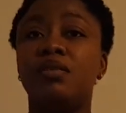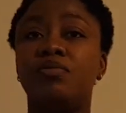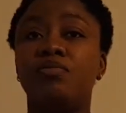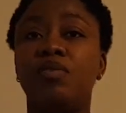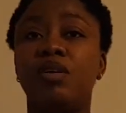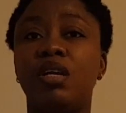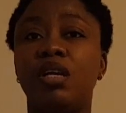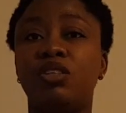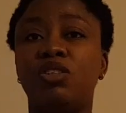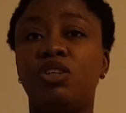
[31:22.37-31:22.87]

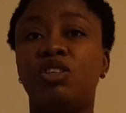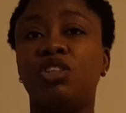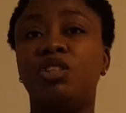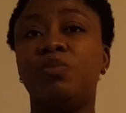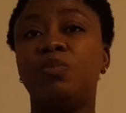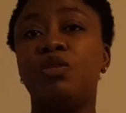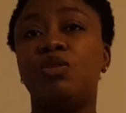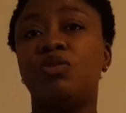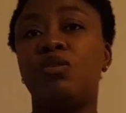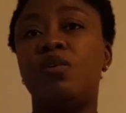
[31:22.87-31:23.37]
relationship
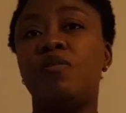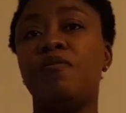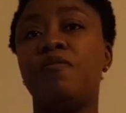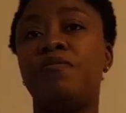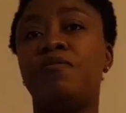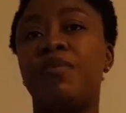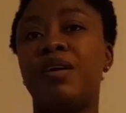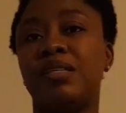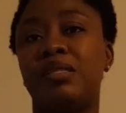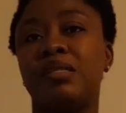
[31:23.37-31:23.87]
between
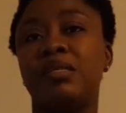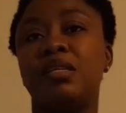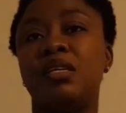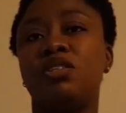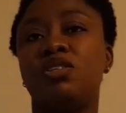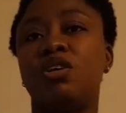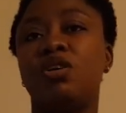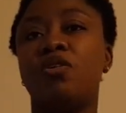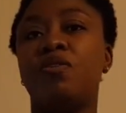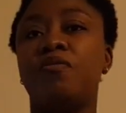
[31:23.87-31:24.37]

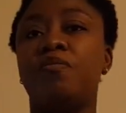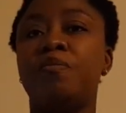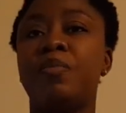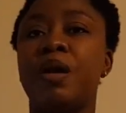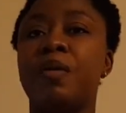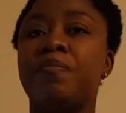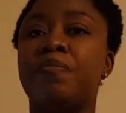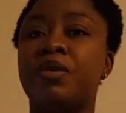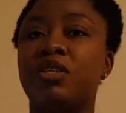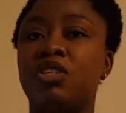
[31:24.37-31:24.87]
vaccination of
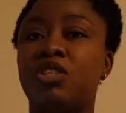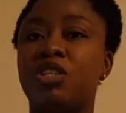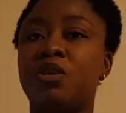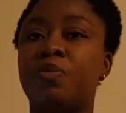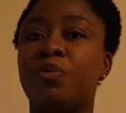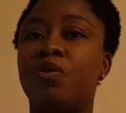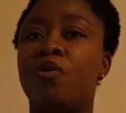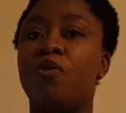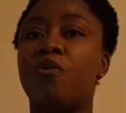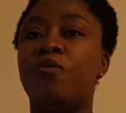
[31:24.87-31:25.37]

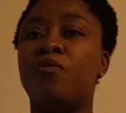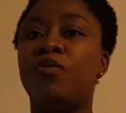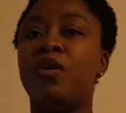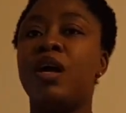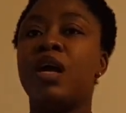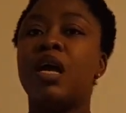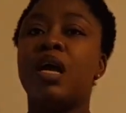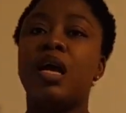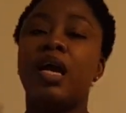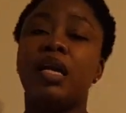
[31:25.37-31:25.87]
membership of
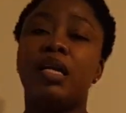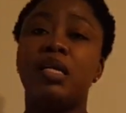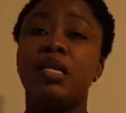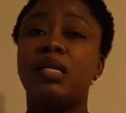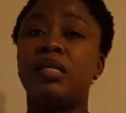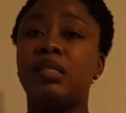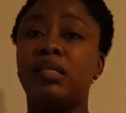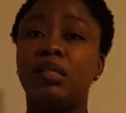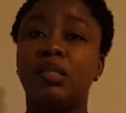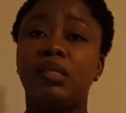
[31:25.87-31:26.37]

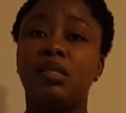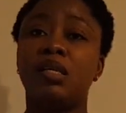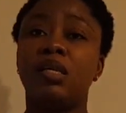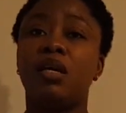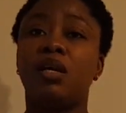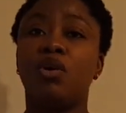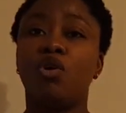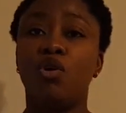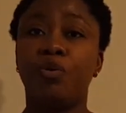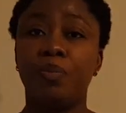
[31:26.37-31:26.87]

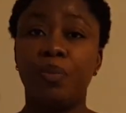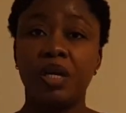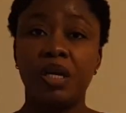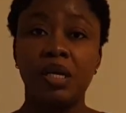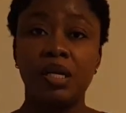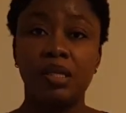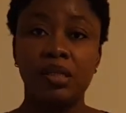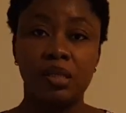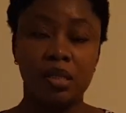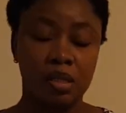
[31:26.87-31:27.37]
ethnicity
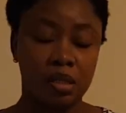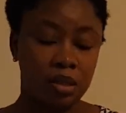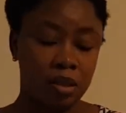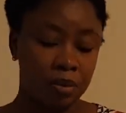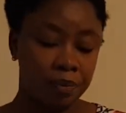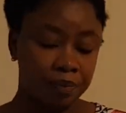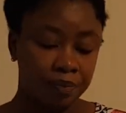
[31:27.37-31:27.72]
communities.